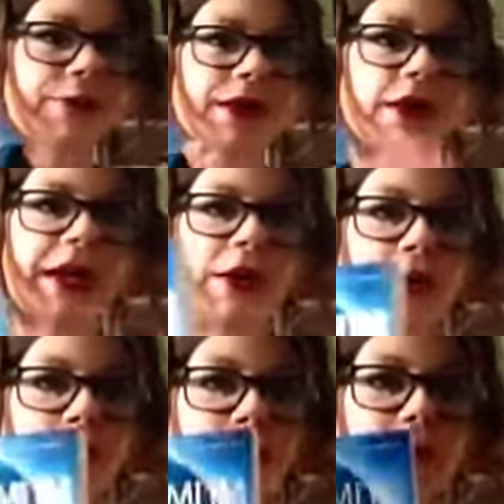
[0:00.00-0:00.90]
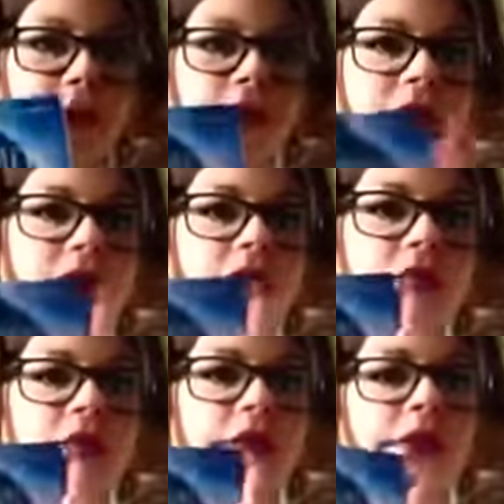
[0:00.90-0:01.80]
when I get all the books
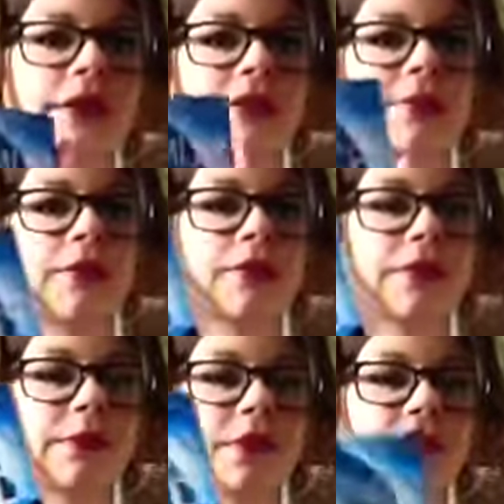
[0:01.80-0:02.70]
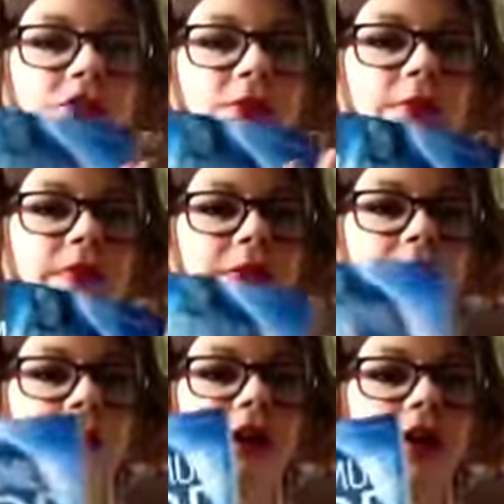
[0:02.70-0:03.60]
done in this month in my
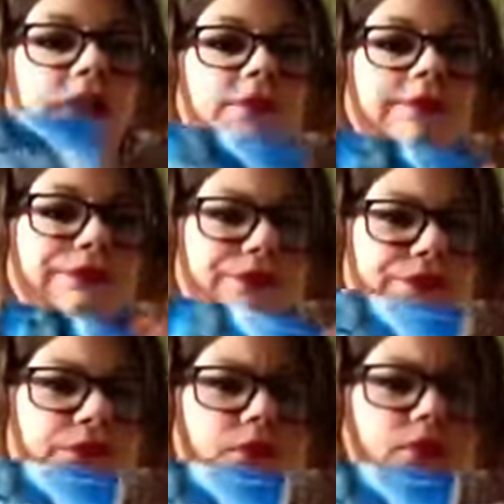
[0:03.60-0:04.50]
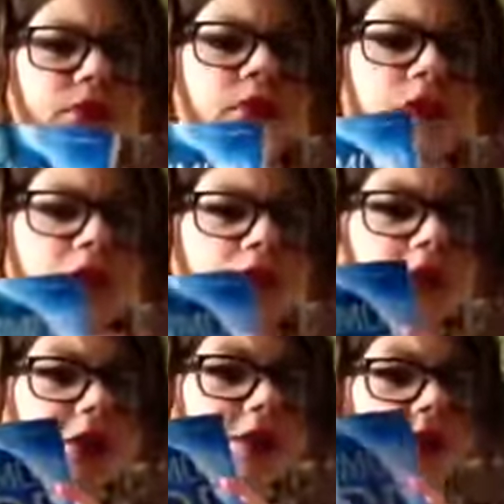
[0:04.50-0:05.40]
TBR, I'm
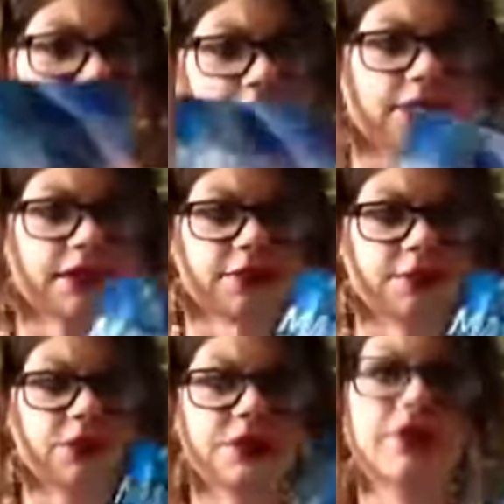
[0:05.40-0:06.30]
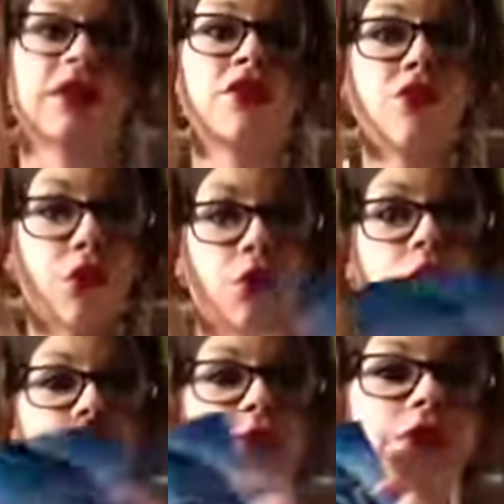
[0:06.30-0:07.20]
going to start on the second book, because I cannot
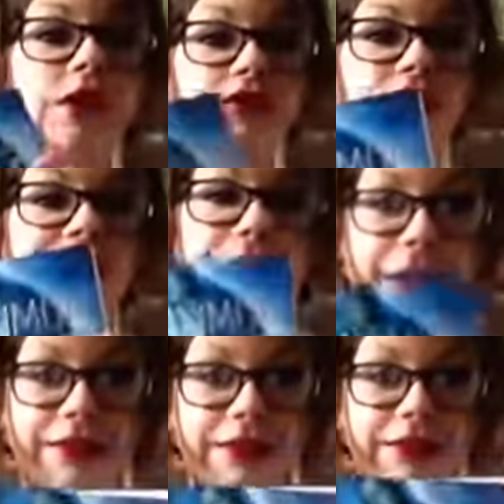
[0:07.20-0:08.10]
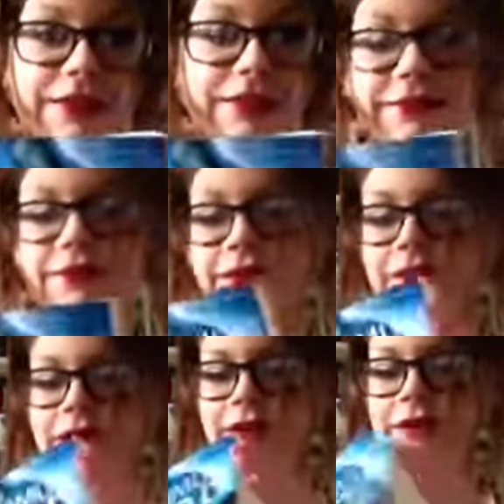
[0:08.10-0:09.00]
literally wait.
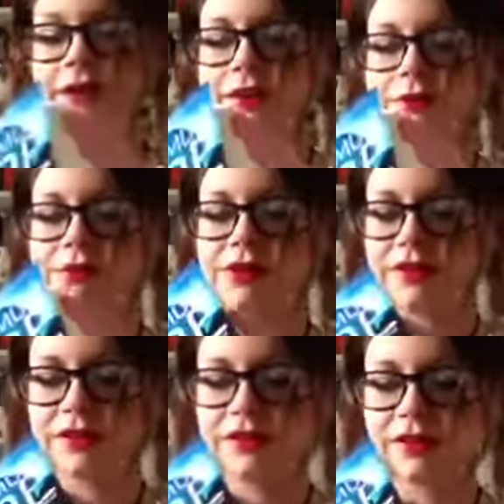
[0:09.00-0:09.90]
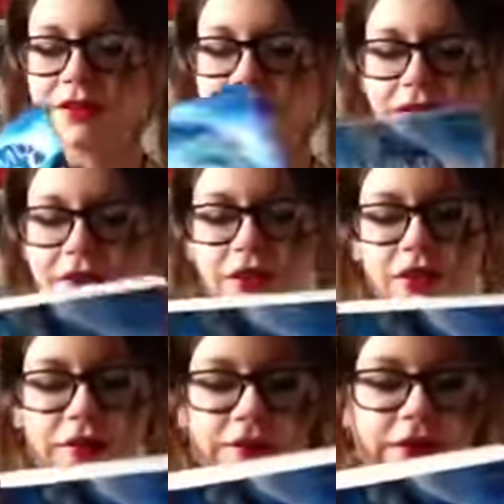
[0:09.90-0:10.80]
It was,
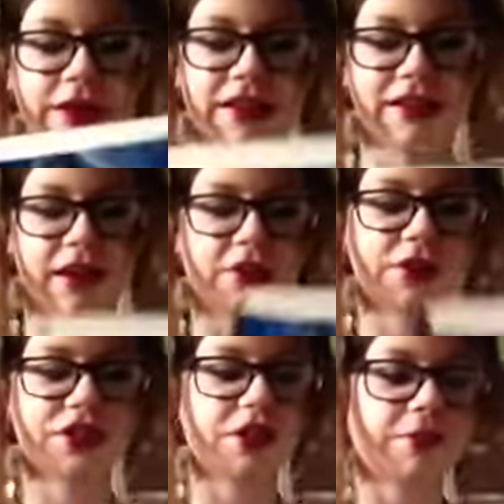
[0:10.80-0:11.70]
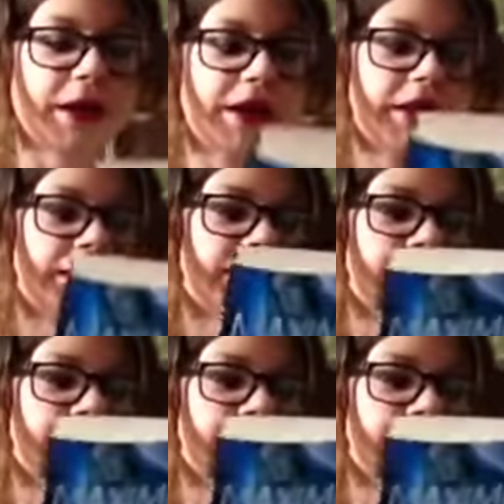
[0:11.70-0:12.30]
oh, fantastic. I'll read you the back. It